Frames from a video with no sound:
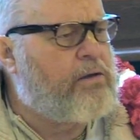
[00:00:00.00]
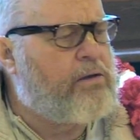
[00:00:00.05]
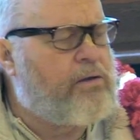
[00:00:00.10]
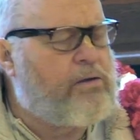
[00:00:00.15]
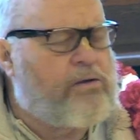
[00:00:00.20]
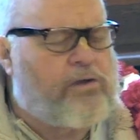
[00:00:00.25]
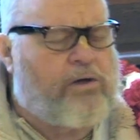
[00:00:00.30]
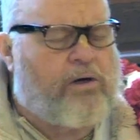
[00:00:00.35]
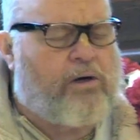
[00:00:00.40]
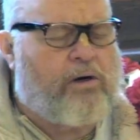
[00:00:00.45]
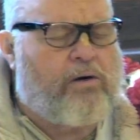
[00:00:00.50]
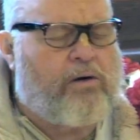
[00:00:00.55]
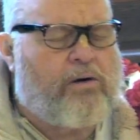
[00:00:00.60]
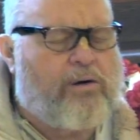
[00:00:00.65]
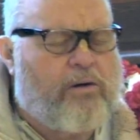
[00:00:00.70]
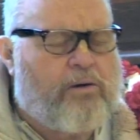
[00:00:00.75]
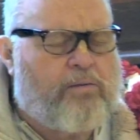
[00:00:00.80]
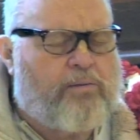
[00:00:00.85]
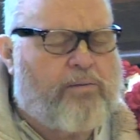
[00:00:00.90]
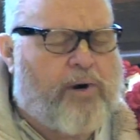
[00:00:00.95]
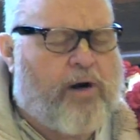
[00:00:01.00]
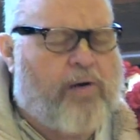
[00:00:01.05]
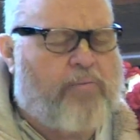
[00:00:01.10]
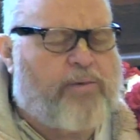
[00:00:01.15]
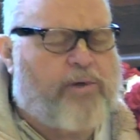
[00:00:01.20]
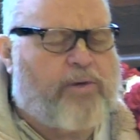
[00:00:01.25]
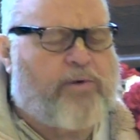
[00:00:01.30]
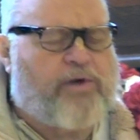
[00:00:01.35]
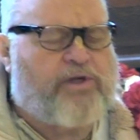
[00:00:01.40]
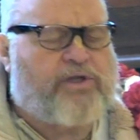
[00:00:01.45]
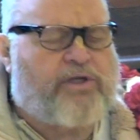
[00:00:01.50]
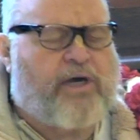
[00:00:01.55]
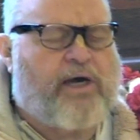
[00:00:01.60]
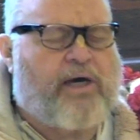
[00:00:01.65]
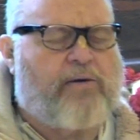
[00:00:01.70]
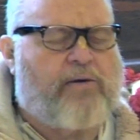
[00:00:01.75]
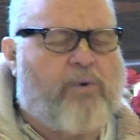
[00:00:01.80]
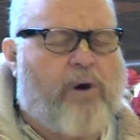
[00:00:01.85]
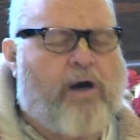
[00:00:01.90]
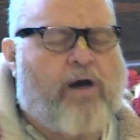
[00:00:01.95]
So Prabhupada would say,
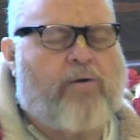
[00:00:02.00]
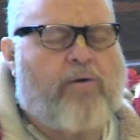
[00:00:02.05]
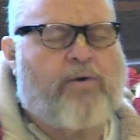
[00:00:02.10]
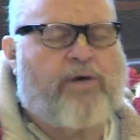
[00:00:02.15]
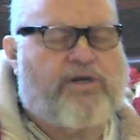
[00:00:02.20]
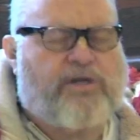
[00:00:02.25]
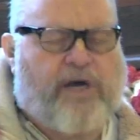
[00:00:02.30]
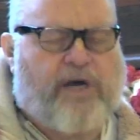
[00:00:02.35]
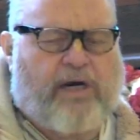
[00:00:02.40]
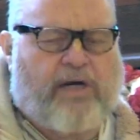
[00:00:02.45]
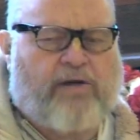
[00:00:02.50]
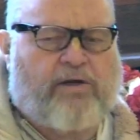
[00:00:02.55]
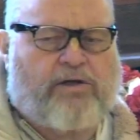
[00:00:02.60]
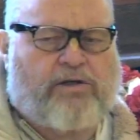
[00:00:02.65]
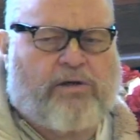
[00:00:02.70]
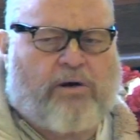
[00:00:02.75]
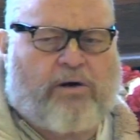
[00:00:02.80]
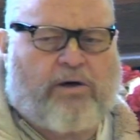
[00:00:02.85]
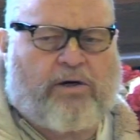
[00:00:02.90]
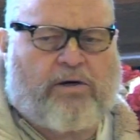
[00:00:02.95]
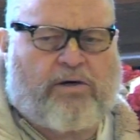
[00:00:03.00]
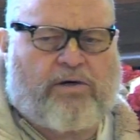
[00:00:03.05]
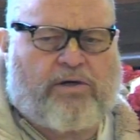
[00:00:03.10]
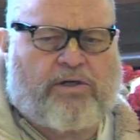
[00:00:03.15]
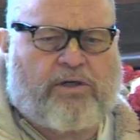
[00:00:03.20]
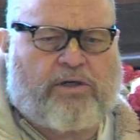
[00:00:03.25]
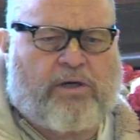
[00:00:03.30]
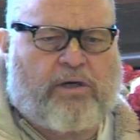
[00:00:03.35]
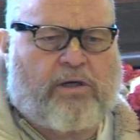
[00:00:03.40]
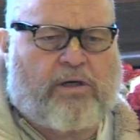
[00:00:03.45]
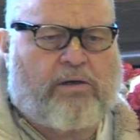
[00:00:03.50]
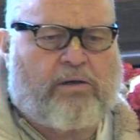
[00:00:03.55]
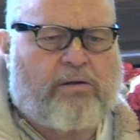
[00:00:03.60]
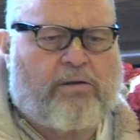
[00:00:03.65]
why are we chanting this Hare Krishna?